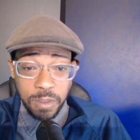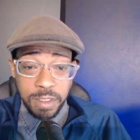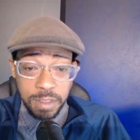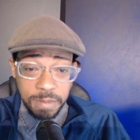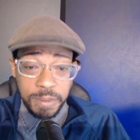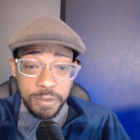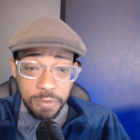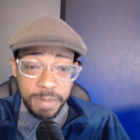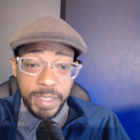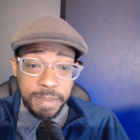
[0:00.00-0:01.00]
was
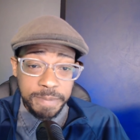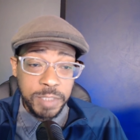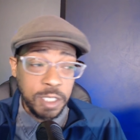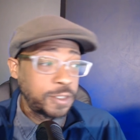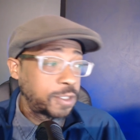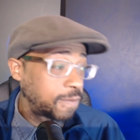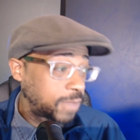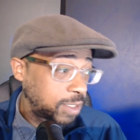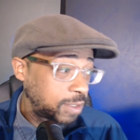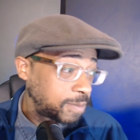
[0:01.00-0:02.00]
streaming church
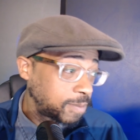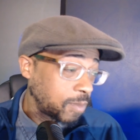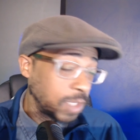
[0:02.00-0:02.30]
services.